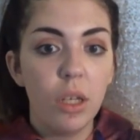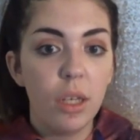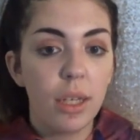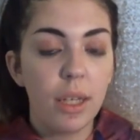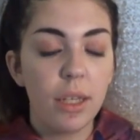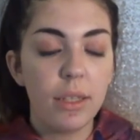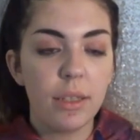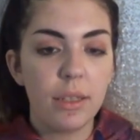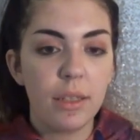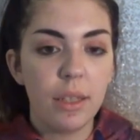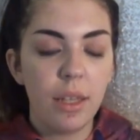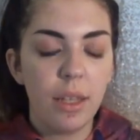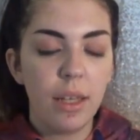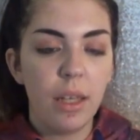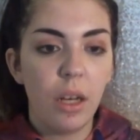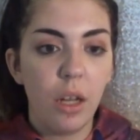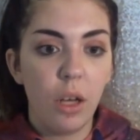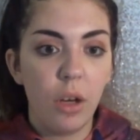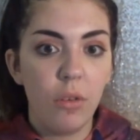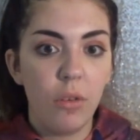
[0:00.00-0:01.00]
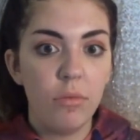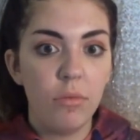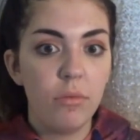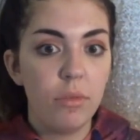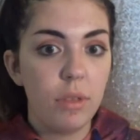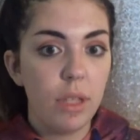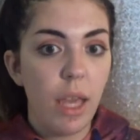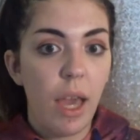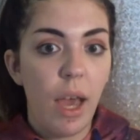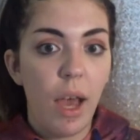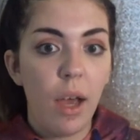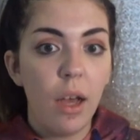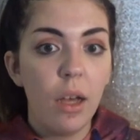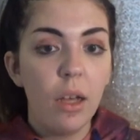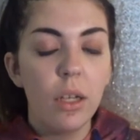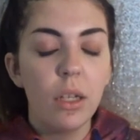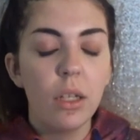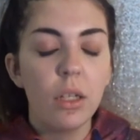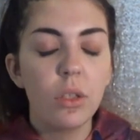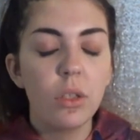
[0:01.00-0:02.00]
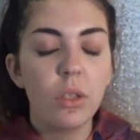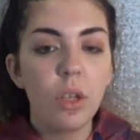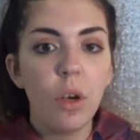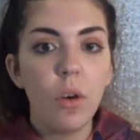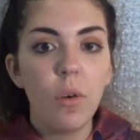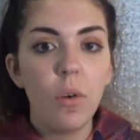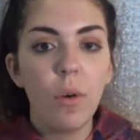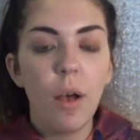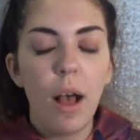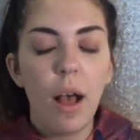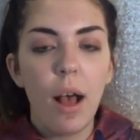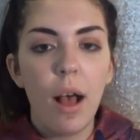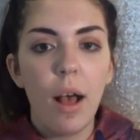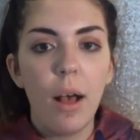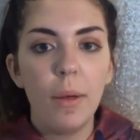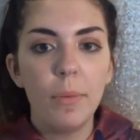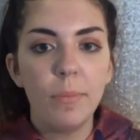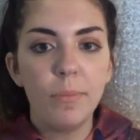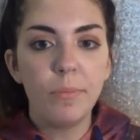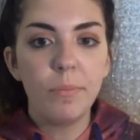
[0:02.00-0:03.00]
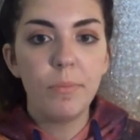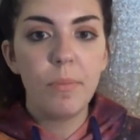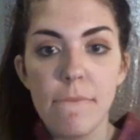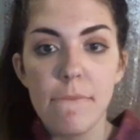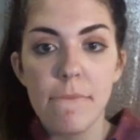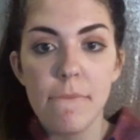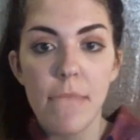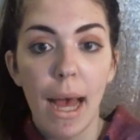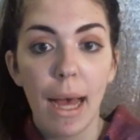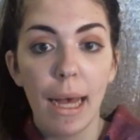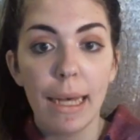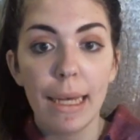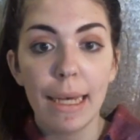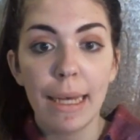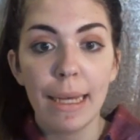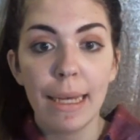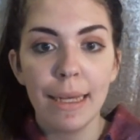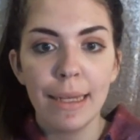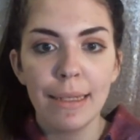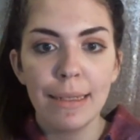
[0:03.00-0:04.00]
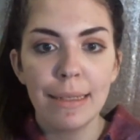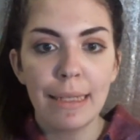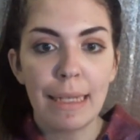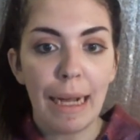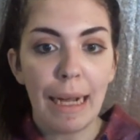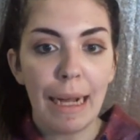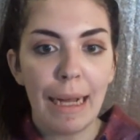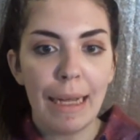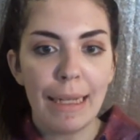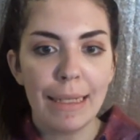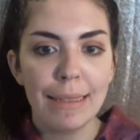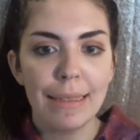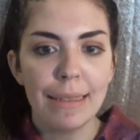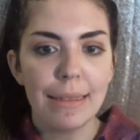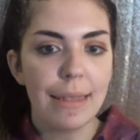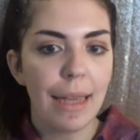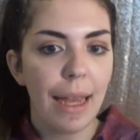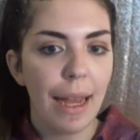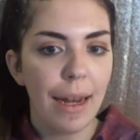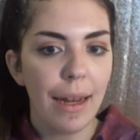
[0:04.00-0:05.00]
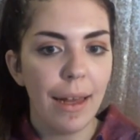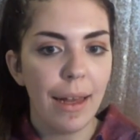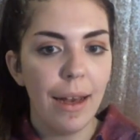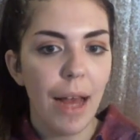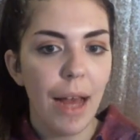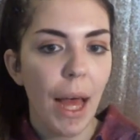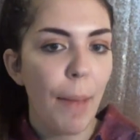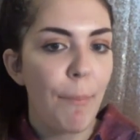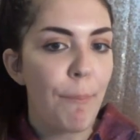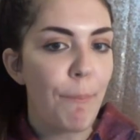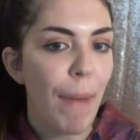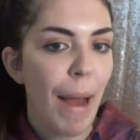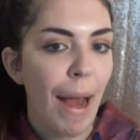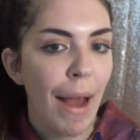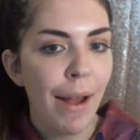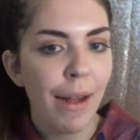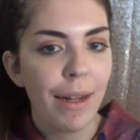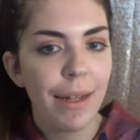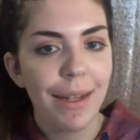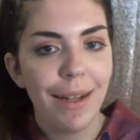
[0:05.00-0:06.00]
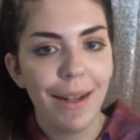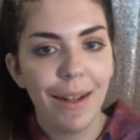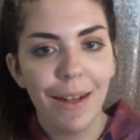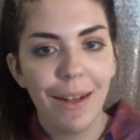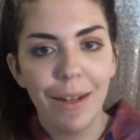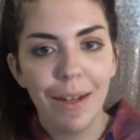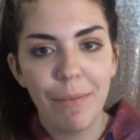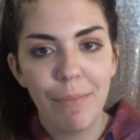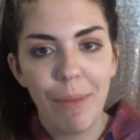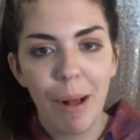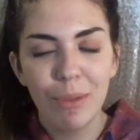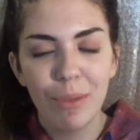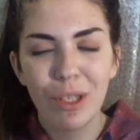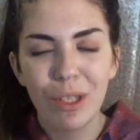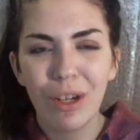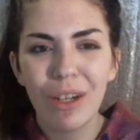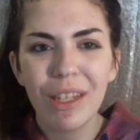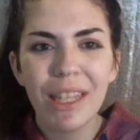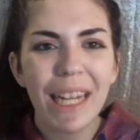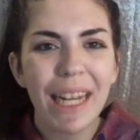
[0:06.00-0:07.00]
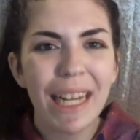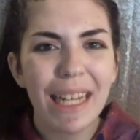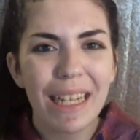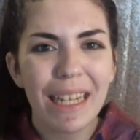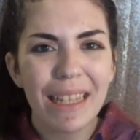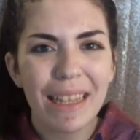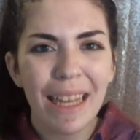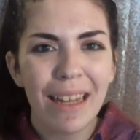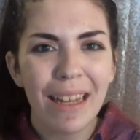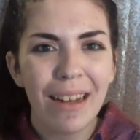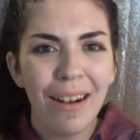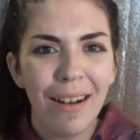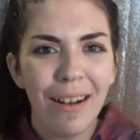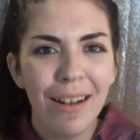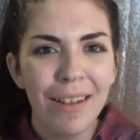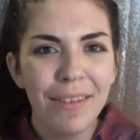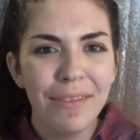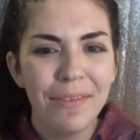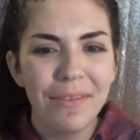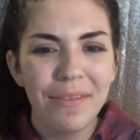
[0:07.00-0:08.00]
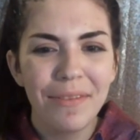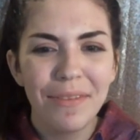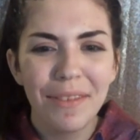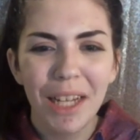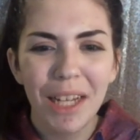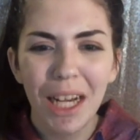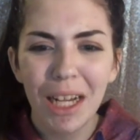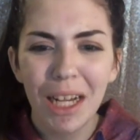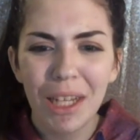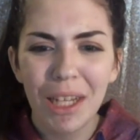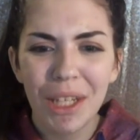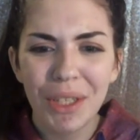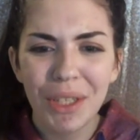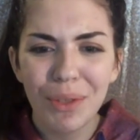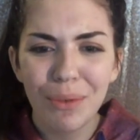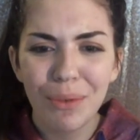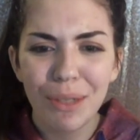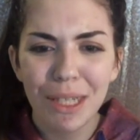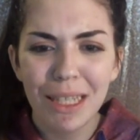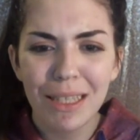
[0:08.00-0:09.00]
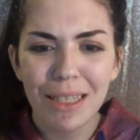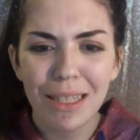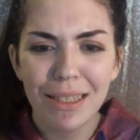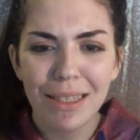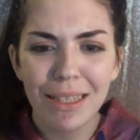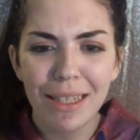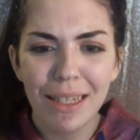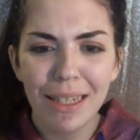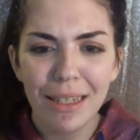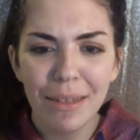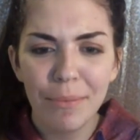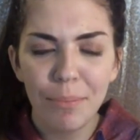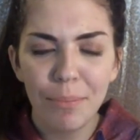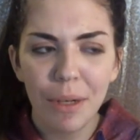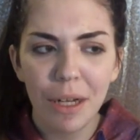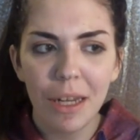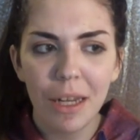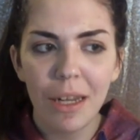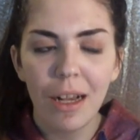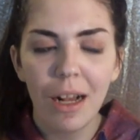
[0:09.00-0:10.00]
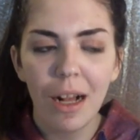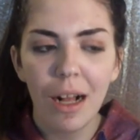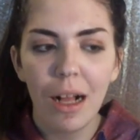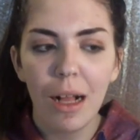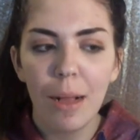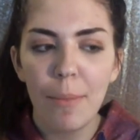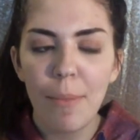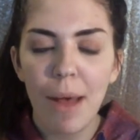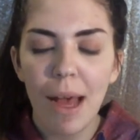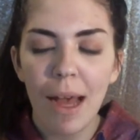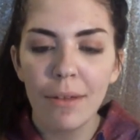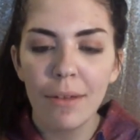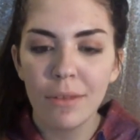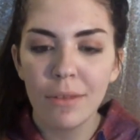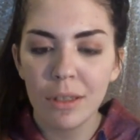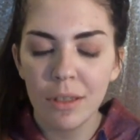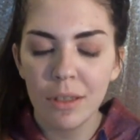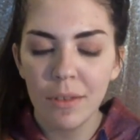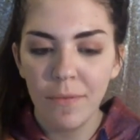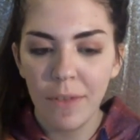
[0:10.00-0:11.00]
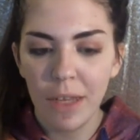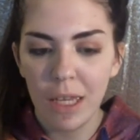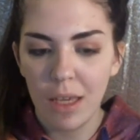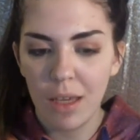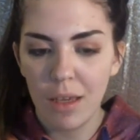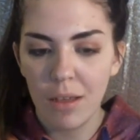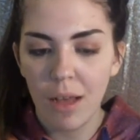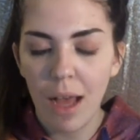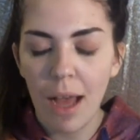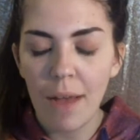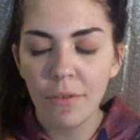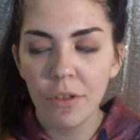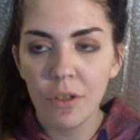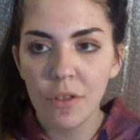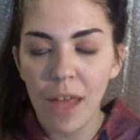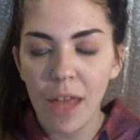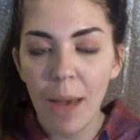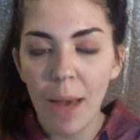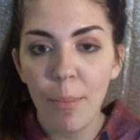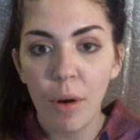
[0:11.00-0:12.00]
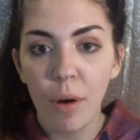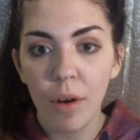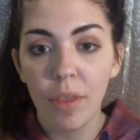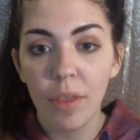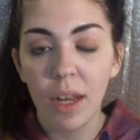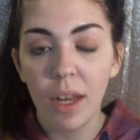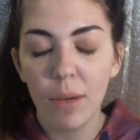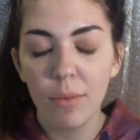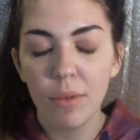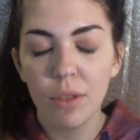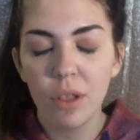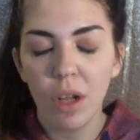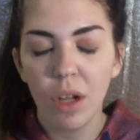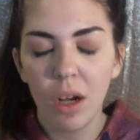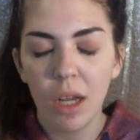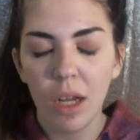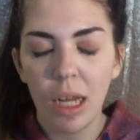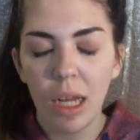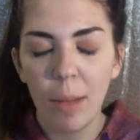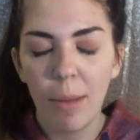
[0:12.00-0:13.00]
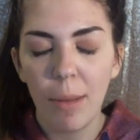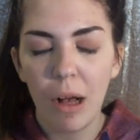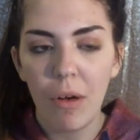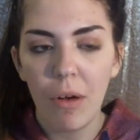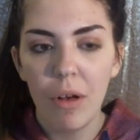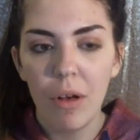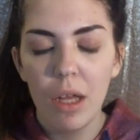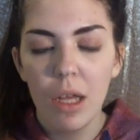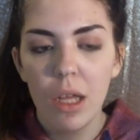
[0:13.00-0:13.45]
because yeah. So hi guys, it's Hannah. I'm back. I'm sorry that I cut that off as quick as I did, but after that part that I was talking about,